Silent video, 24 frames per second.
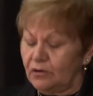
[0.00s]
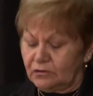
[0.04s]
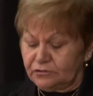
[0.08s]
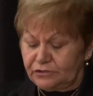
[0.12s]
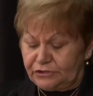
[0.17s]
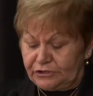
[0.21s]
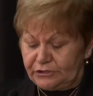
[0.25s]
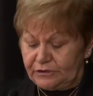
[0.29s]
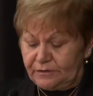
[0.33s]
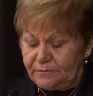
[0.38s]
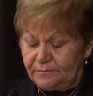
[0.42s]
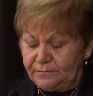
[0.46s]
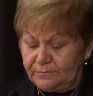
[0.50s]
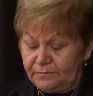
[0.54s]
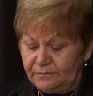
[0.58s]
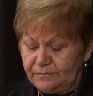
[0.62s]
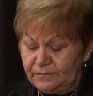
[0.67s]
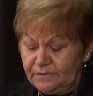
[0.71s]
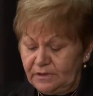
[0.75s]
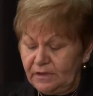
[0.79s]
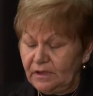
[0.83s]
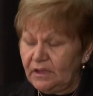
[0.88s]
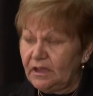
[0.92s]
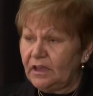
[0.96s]
culture
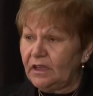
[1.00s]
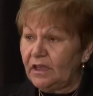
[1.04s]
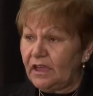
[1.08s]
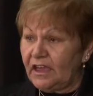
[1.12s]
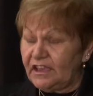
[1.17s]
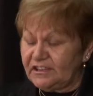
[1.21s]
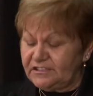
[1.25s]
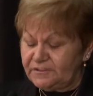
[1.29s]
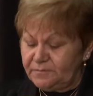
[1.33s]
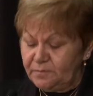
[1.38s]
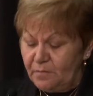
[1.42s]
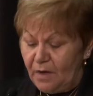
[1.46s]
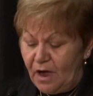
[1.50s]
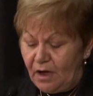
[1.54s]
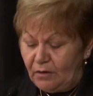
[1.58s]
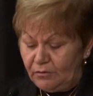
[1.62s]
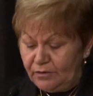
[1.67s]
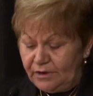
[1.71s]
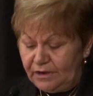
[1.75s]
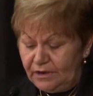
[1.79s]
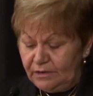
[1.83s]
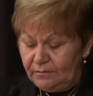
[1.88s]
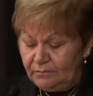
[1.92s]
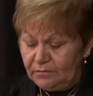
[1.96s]
as
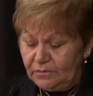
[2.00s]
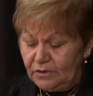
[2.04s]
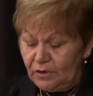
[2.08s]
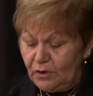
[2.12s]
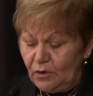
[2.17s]
Māori,